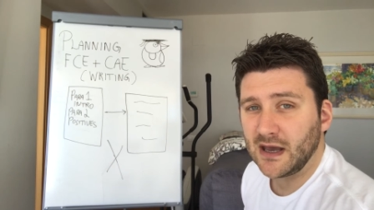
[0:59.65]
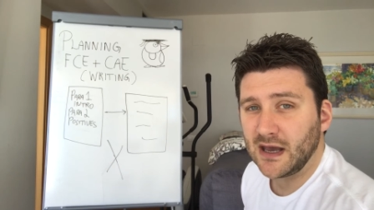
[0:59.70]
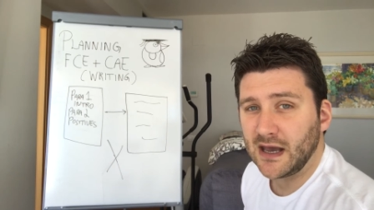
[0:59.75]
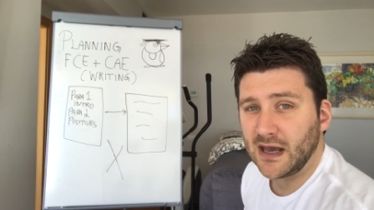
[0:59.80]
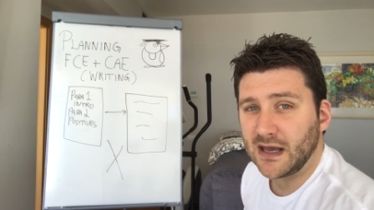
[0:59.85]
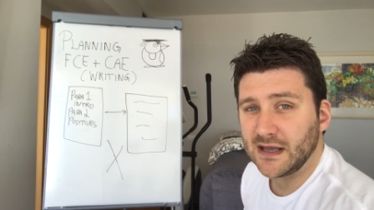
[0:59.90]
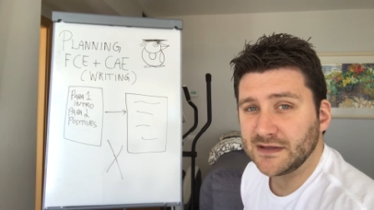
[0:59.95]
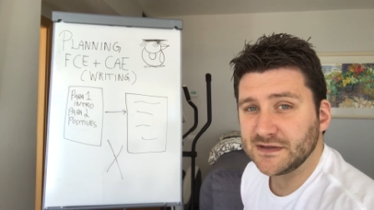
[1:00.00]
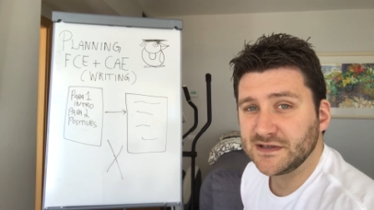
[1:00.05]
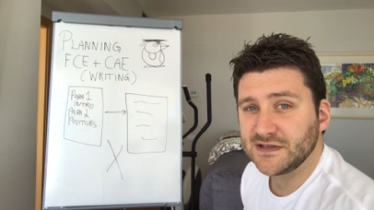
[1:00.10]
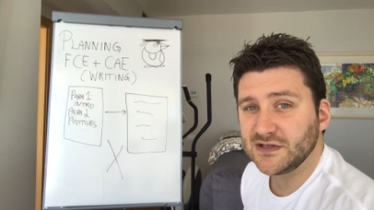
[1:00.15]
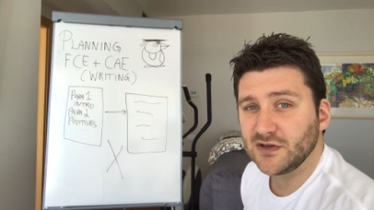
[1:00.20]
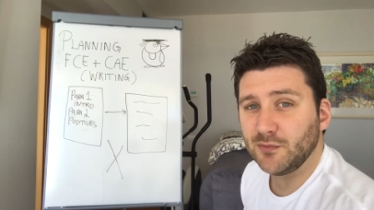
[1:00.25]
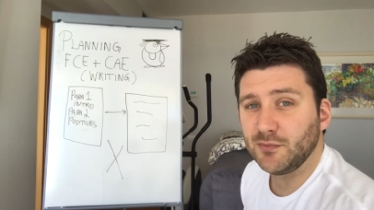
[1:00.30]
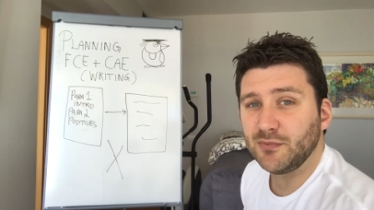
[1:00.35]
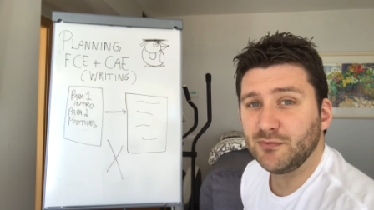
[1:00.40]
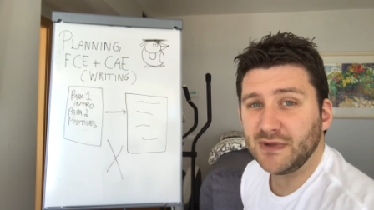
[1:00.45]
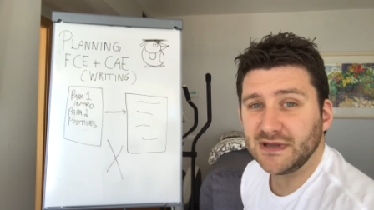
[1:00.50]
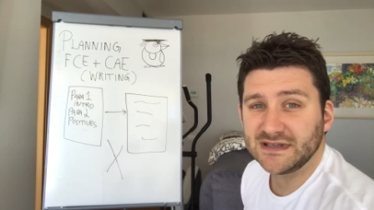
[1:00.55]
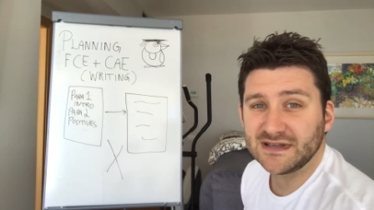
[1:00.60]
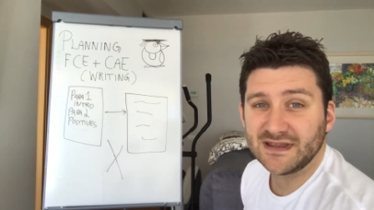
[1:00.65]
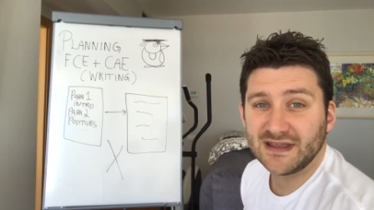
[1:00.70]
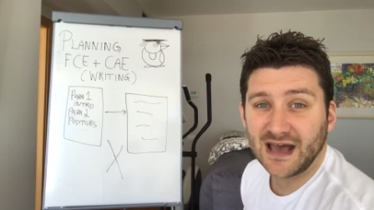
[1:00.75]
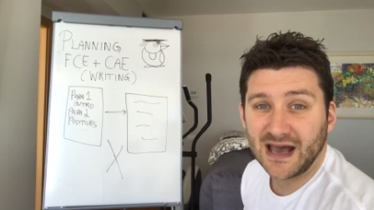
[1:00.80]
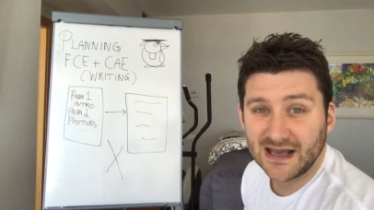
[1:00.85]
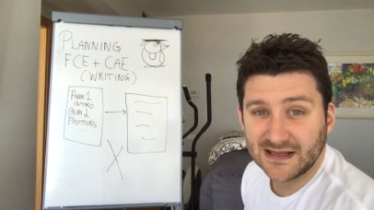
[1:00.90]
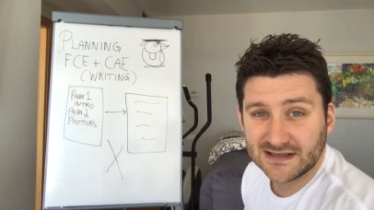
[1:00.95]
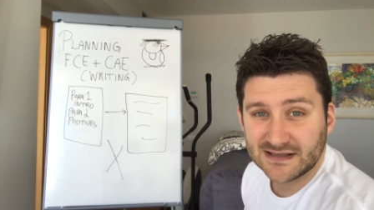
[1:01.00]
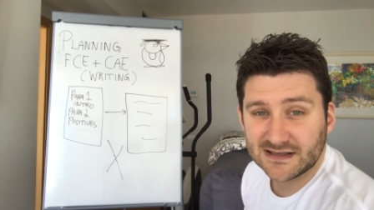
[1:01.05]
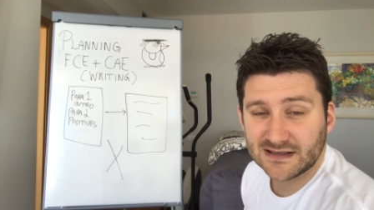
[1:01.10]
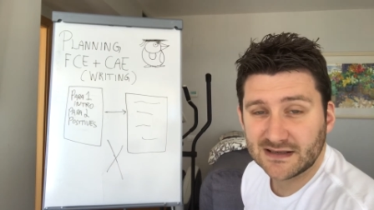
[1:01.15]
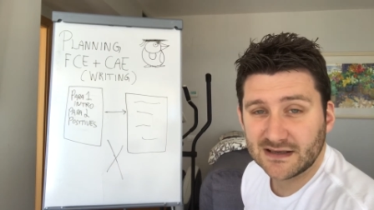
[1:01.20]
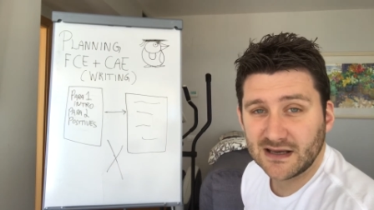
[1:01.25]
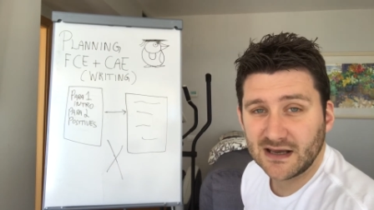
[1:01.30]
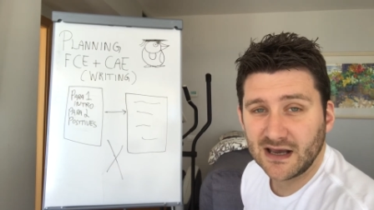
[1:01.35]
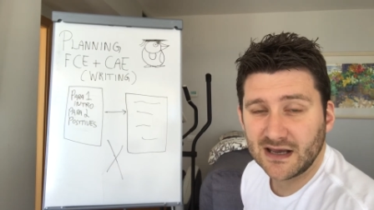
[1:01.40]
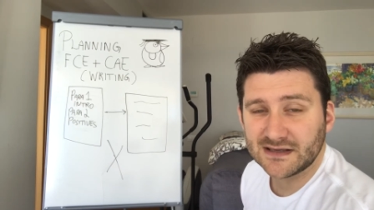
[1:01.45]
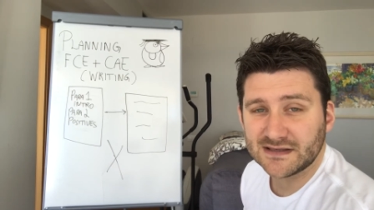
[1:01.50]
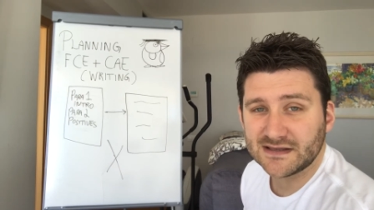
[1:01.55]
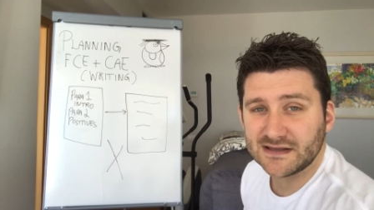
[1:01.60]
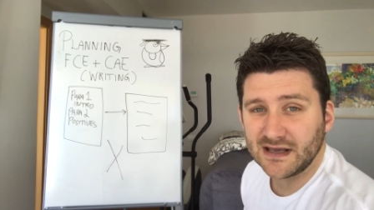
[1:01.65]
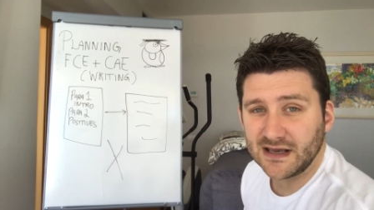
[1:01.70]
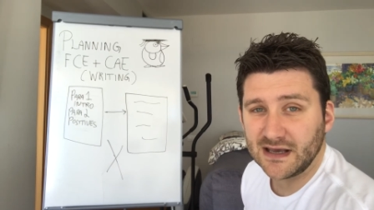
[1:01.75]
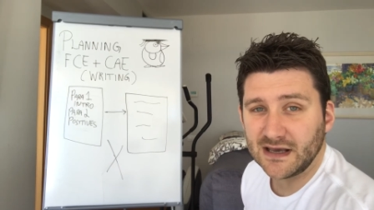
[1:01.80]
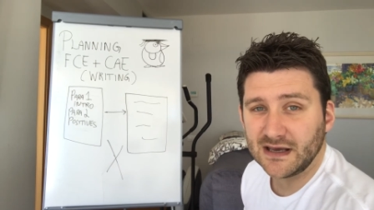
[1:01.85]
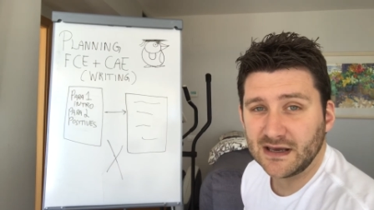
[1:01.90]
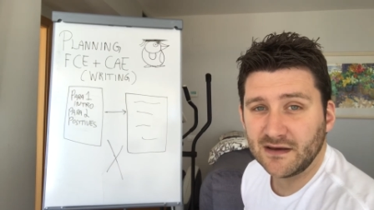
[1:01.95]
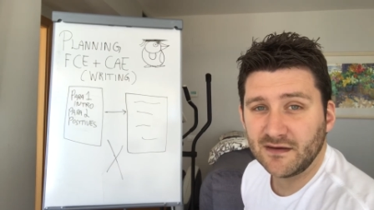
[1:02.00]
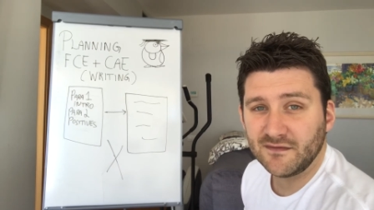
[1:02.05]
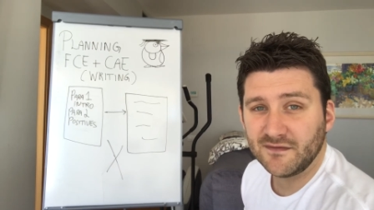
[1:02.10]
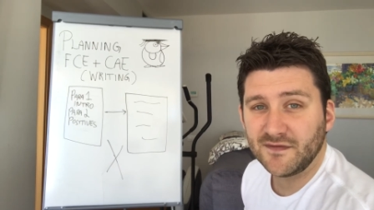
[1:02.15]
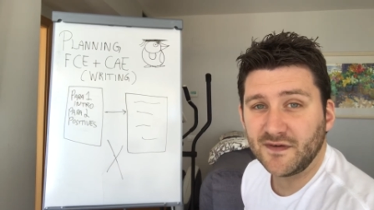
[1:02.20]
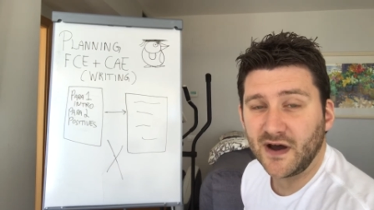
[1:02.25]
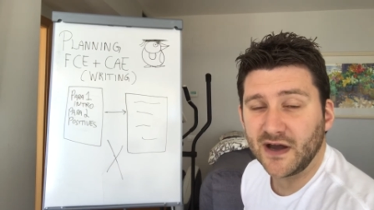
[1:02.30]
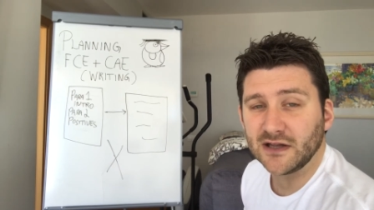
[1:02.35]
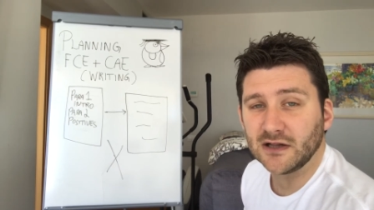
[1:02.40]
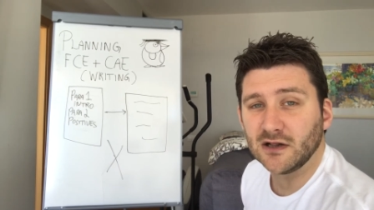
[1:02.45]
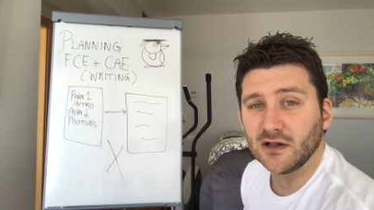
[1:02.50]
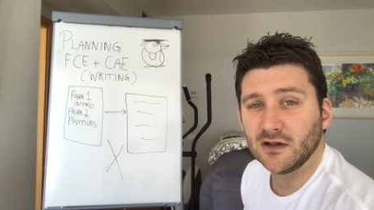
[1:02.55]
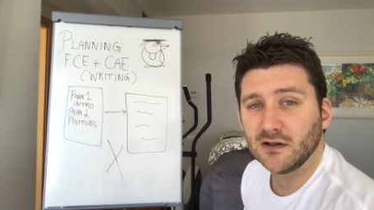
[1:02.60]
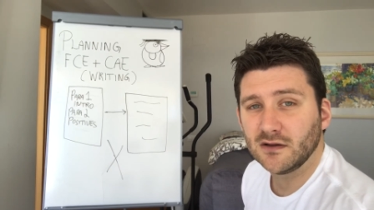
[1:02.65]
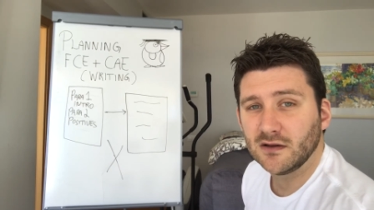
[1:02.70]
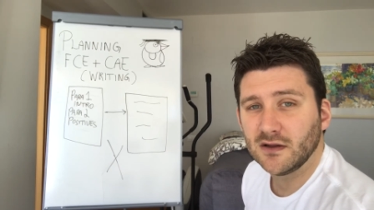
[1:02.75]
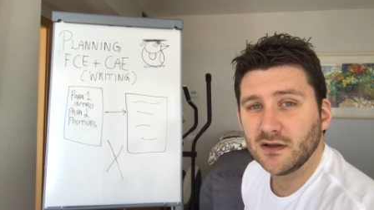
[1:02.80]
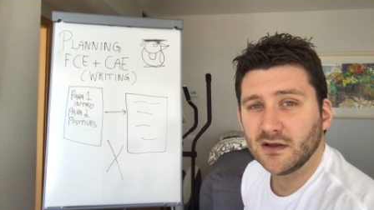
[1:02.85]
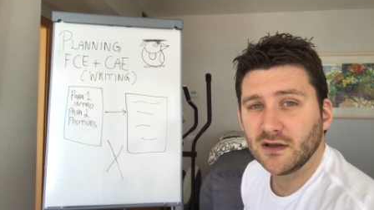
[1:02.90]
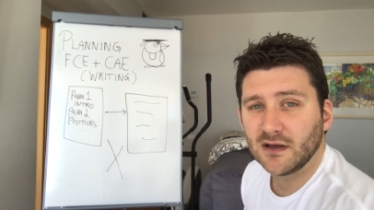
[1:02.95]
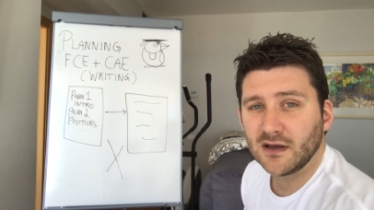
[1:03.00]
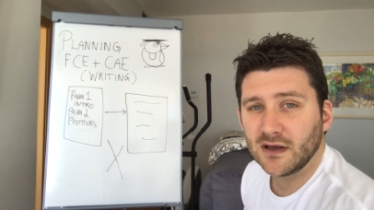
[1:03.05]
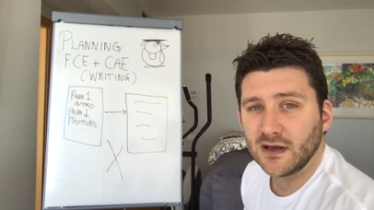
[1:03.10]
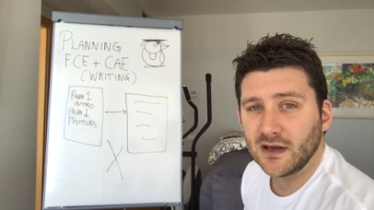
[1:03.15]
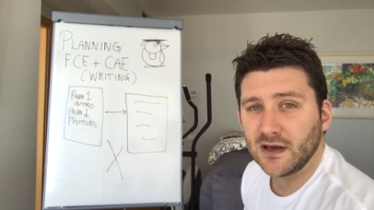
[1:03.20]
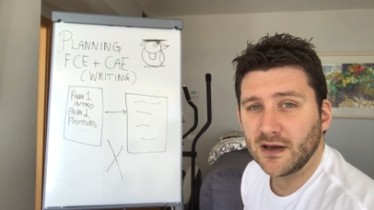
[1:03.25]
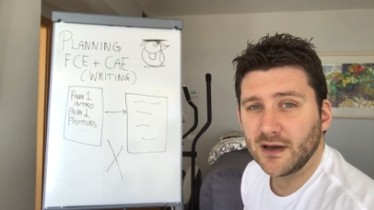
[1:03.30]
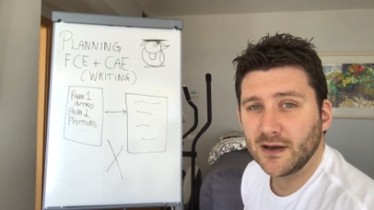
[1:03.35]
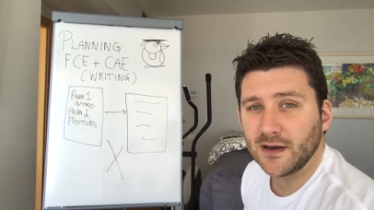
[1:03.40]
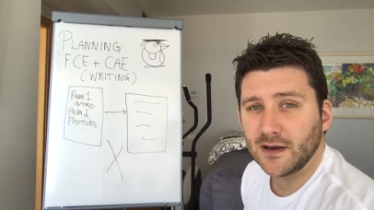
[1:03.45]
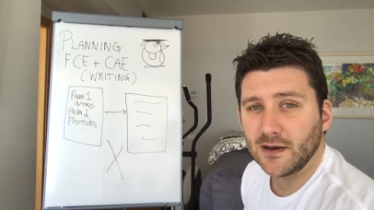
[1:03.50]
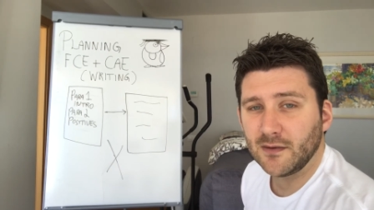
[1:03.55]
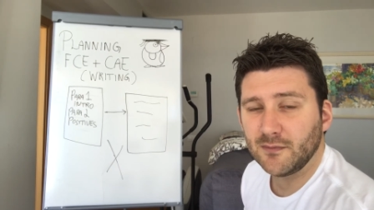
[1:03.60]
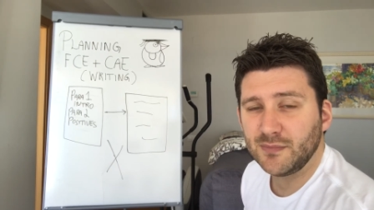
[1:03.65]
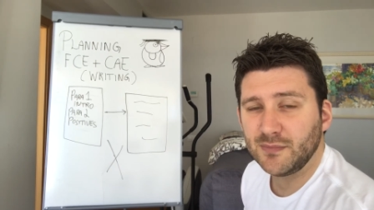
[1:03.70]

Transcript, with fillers: and submit that as their final uh,